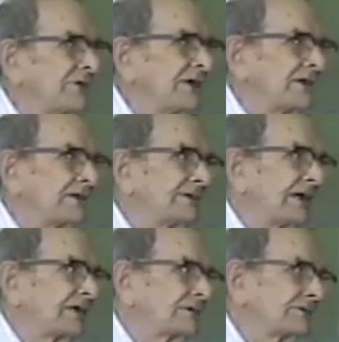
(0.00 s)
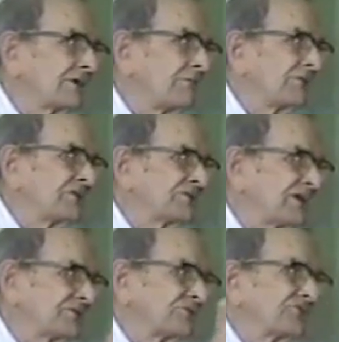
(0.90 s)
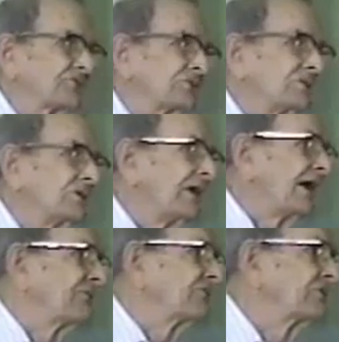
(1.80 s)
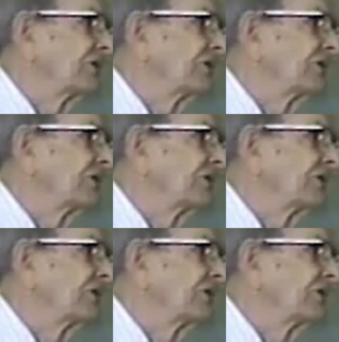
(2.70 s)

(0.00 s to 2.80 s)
they'd take some of this essence after it got